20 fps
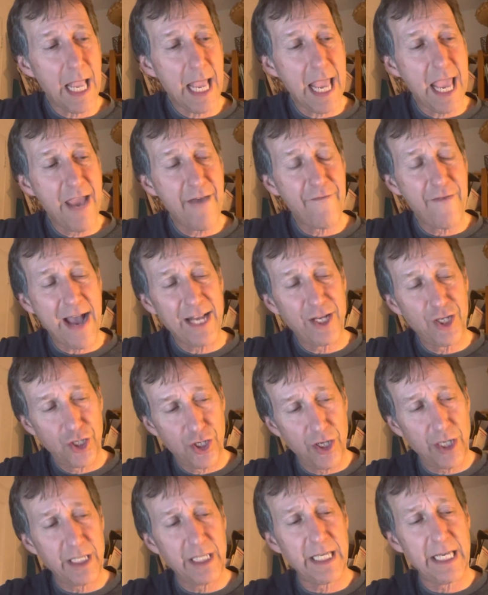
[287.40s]
If I
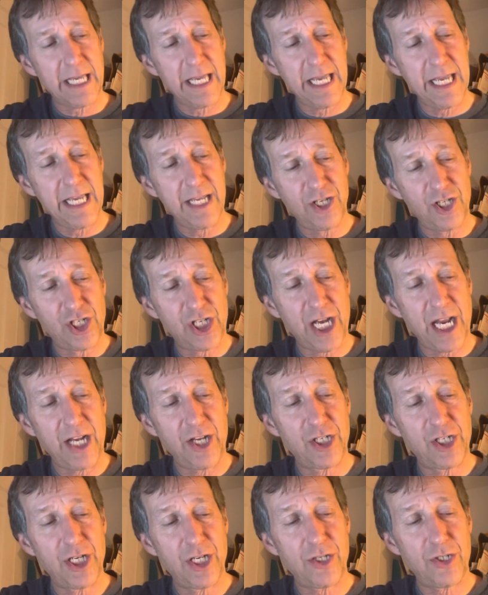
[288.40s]
took the key and
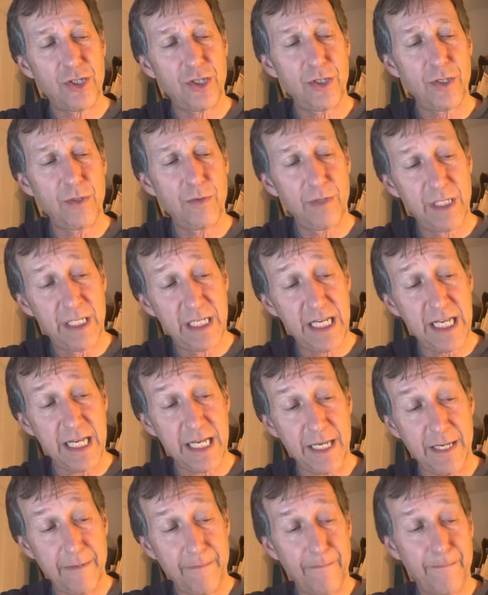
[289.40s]
changed it to
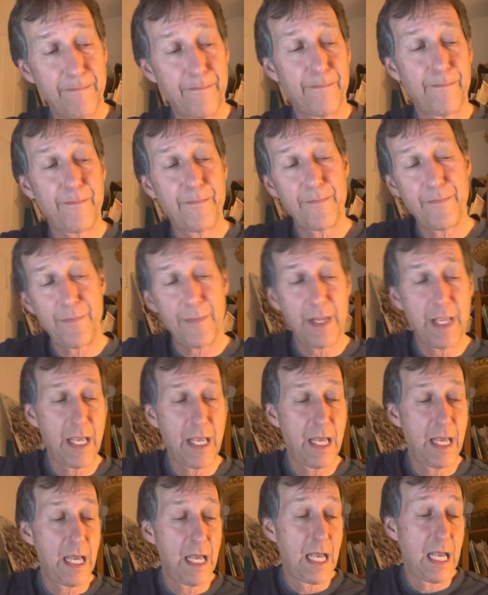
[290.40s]
D,
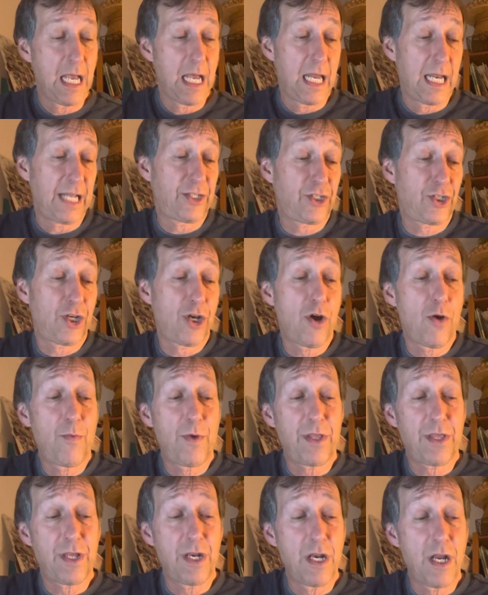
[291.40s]
let's go
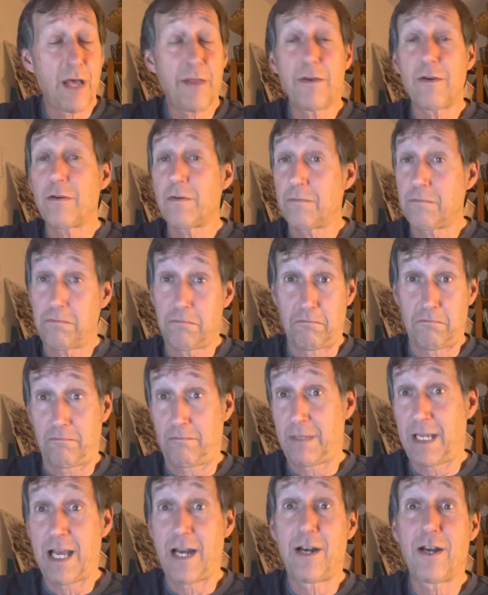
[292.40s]
with yet another
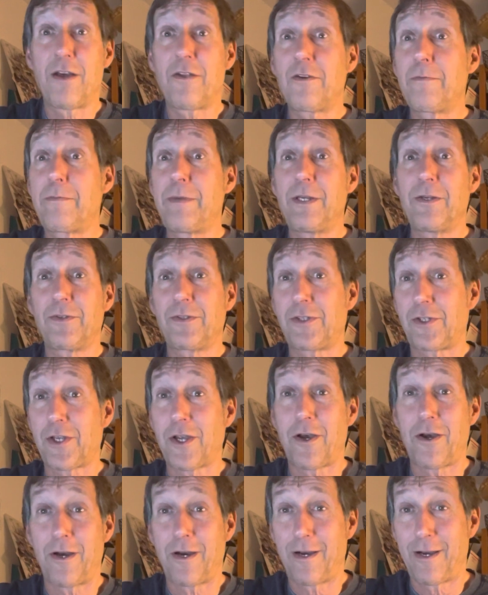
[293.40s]
Beatles
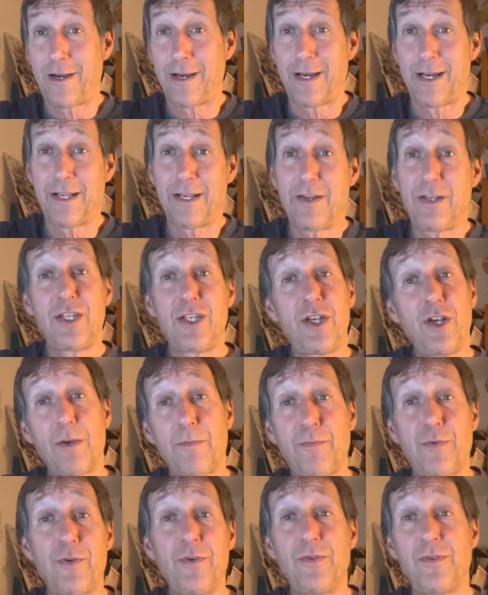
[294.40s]
song, Dear
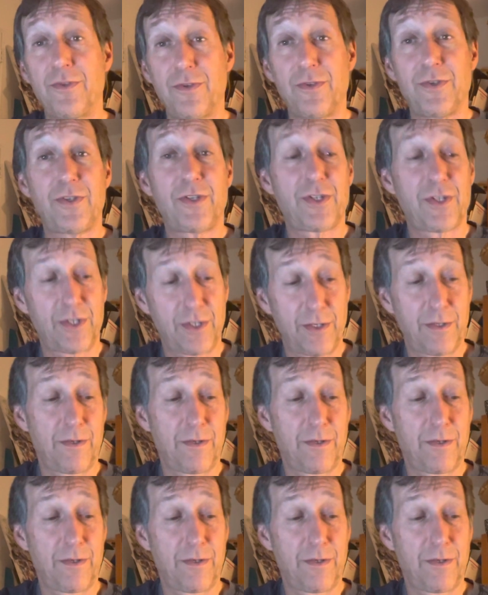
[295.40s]
Prudence.